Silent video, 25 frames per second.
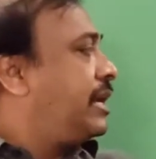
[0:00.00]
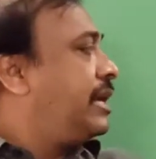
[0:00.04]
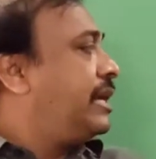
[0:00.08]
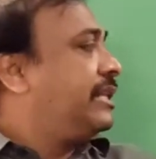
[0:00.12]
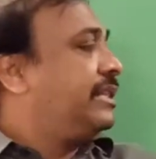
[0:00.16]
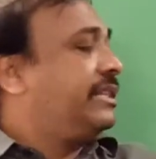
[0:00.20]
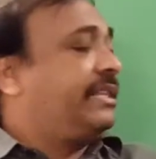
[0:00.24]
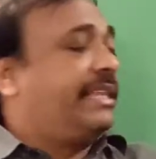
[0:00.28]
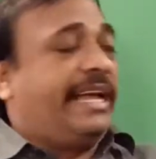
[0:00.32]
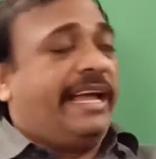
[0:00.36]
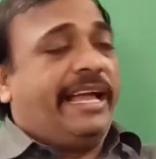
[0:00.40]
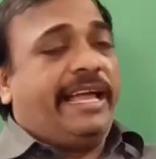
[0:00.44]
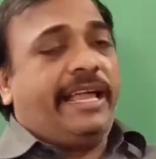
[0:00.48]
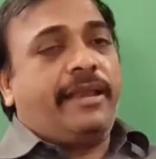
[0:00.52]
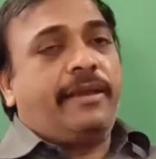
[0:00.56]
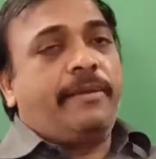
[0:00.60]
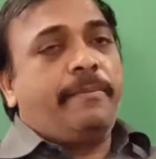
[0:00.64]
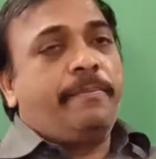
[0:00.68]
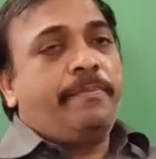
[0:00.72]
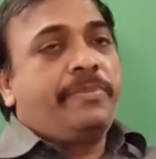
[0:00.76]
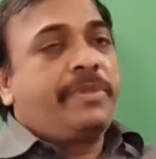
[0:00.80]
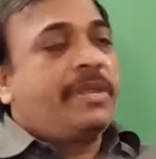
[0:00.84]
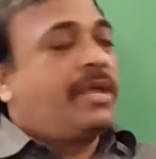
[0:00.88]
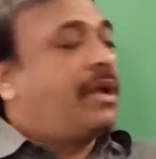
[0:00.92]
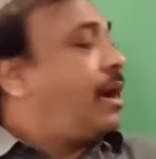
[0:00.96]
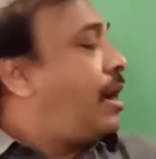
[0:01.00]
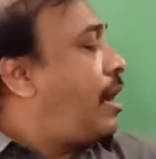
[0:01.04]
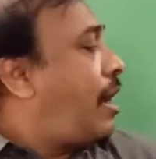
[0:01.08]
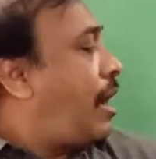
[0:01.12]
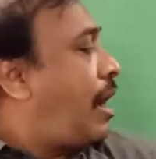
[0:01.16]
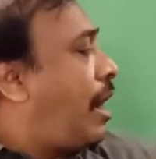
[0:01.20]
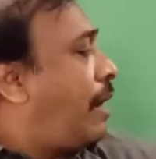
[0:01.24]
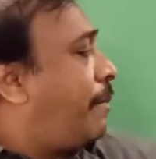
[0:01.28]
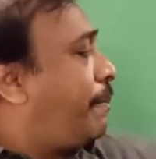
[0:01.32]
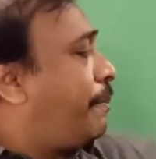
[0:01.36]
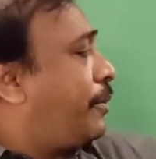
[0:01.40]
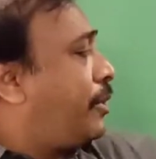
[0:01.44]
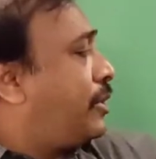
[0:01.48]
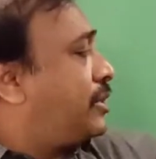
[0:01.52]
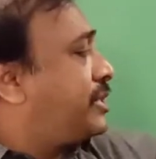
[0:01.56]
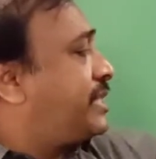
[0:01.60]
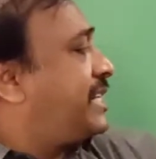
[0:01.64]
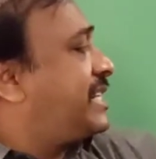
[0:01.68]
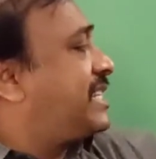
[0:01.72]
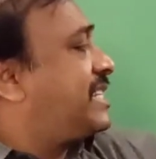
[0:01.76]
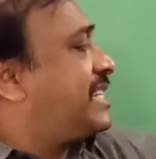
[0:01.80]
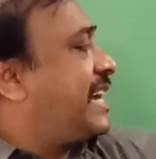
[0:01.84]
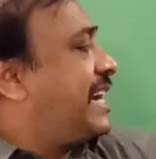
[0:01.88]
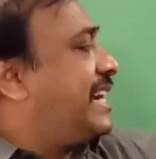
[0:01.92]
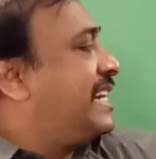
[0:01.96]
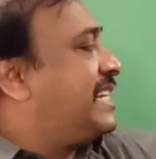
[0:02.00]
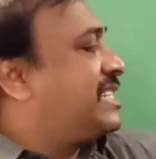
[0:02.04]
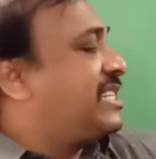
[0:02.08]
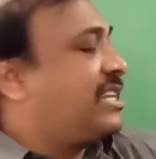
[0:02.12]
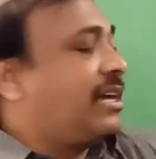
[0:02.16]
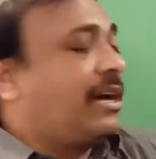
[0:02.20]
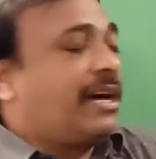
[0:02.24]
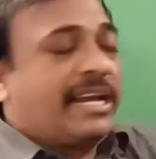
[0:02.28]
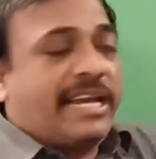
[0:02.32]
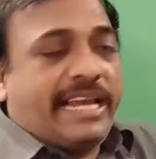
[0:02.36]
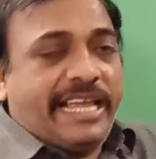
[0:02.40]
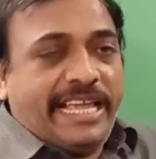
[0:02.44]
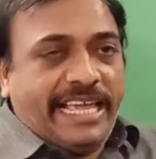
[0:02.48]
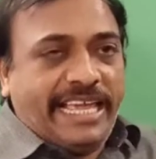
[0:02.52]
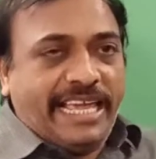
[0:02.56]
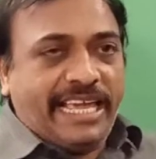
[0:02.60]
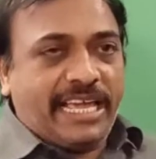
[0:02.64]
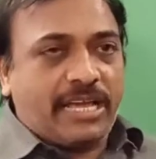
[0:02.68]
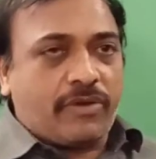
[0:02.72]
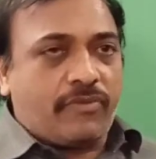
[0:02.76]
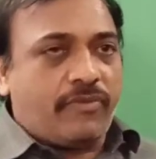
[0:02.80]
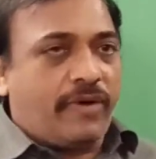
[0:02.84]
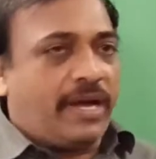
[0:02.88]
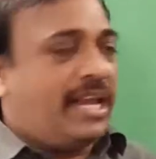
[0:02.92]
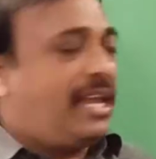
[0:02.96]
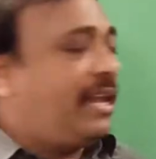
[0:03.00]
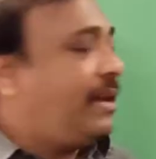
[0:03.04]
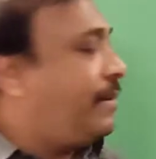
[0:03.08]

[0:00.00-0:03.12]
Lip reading: they opposite sides are equal.